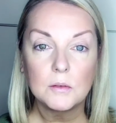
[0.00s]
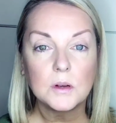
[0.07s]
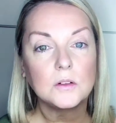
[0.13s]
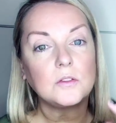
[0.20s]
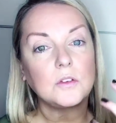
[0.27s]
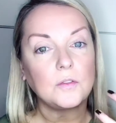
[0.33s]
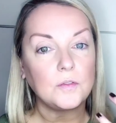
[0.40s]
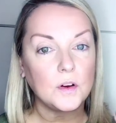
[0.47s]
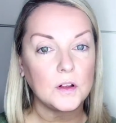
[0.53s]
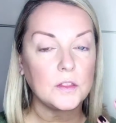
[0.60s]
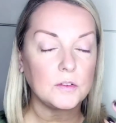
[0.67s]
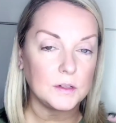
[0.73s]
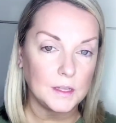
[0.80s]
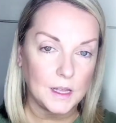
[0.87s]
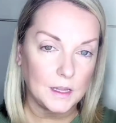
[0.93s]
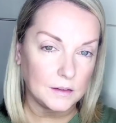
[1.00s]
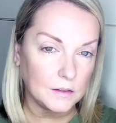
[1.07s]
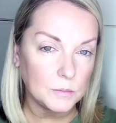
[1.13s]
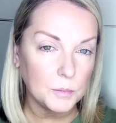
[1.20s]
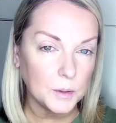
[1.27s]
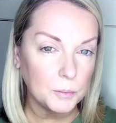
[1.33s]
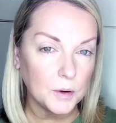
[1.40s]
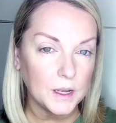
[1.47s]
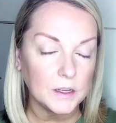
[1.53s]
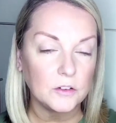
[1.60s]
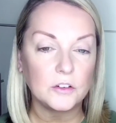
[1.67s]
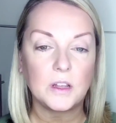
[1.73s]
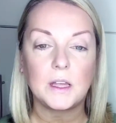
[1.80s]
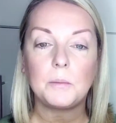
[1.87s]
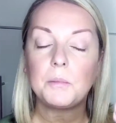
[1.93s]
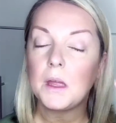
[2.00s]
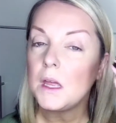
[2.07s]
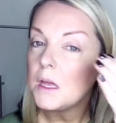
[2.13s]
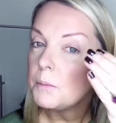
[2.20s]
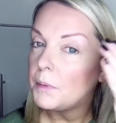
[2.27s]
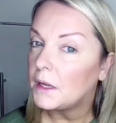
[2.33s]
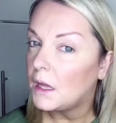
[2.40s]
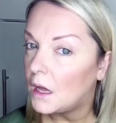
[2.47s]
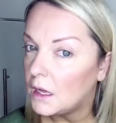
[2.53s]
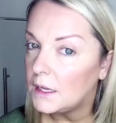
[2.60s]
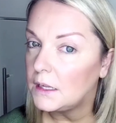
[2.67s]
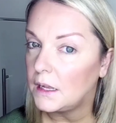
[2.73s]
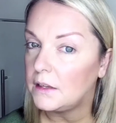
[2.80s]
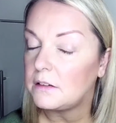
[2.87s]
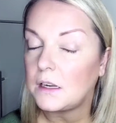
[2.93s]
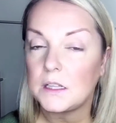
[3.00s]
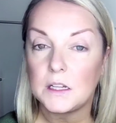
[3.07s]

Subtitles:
I'm going to further enhance my brow shape by highlighting,